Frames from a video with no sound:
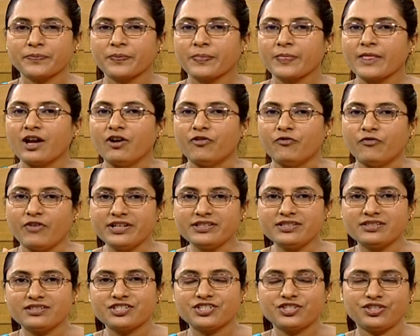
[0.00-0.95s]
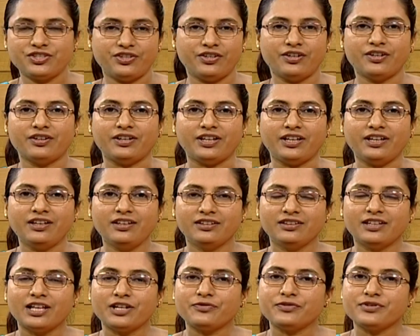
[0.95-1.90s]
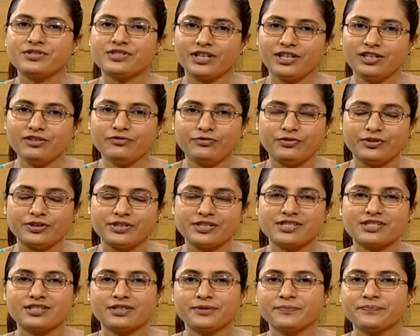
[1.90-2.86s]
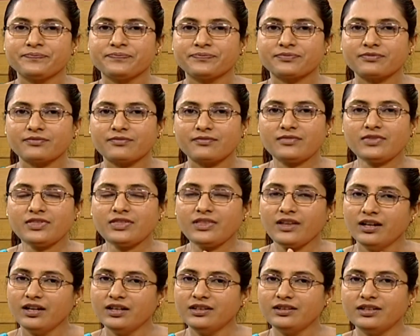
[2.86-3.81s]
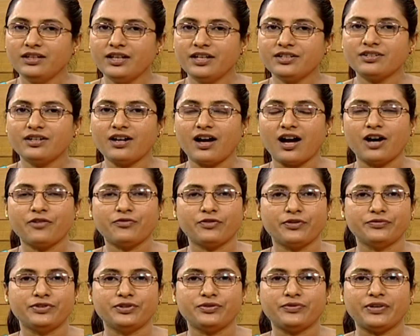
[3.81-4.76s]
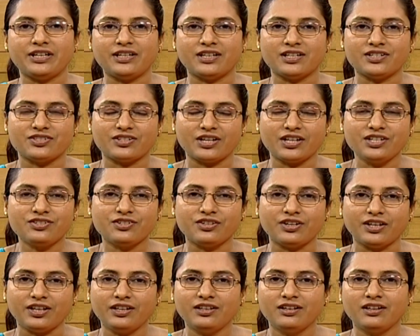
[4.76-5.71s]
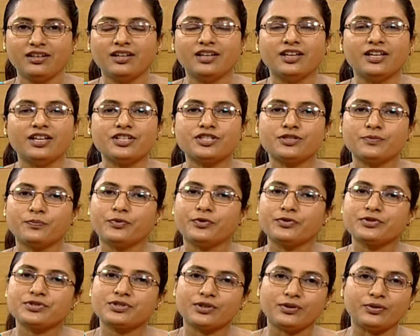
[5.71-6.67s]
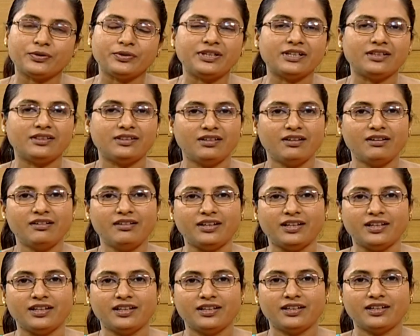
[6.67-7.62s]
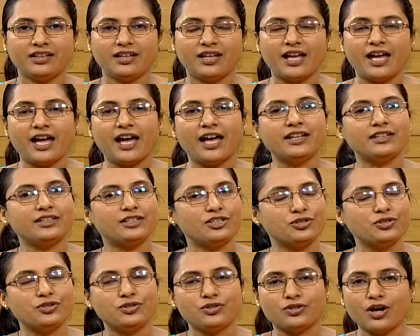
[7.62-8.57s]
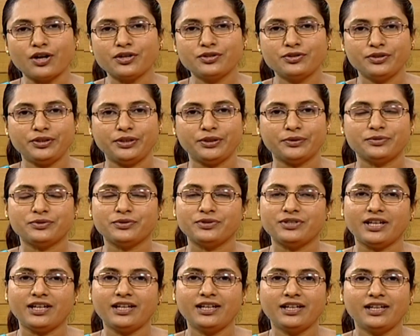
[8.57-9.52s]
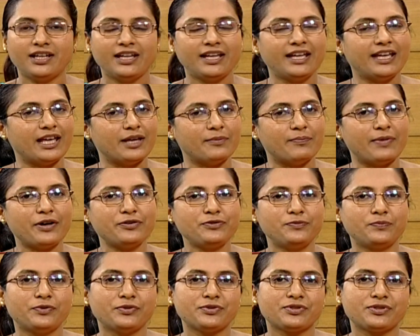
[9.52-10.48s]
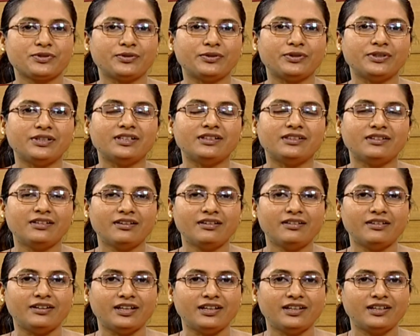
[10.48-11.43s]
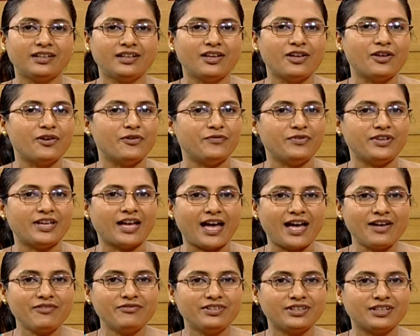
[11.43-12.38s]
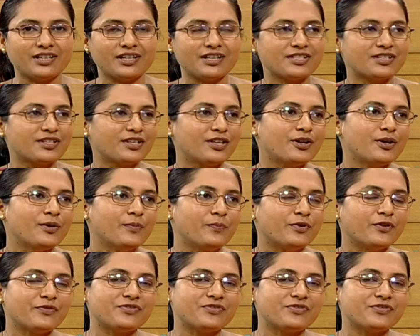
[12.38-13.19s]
One such theory that was influenced in the later half of the 20th century is postcolonial theory. And to talk to you today about postcolonial theory, we have with us Professor